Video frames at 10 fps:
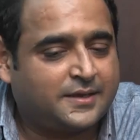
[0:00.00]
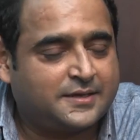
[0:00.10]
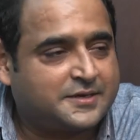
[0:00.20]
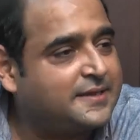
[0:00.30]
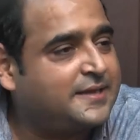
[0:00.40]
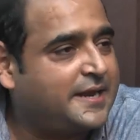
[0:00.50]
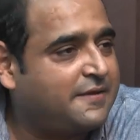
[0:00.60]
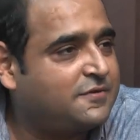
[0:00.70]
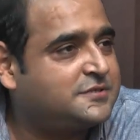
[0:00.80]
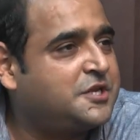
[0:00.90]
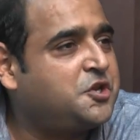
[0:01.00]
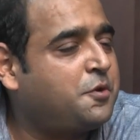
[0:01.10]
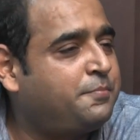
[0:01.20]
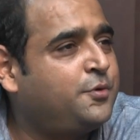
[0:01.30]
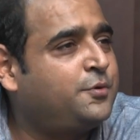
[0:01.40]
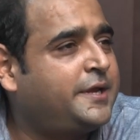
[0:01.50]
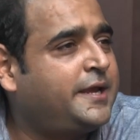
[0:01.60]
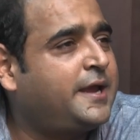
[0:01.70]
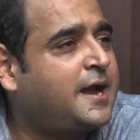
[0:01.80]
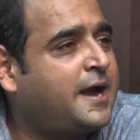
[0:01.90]
he read that day was in your
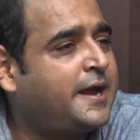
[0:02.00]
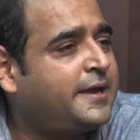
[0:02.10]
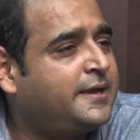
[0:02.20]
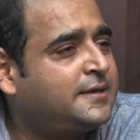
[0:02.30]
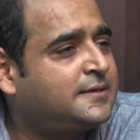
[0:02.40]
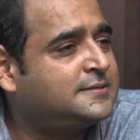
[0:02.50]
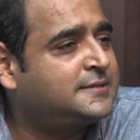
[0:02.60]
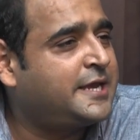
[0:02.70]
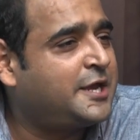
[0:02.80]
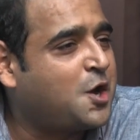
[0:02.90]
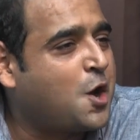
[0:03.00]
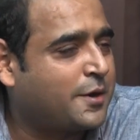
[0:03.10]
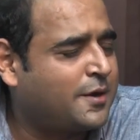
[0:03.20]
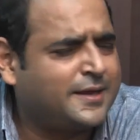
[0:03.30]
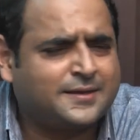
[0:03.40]
beauty I see God.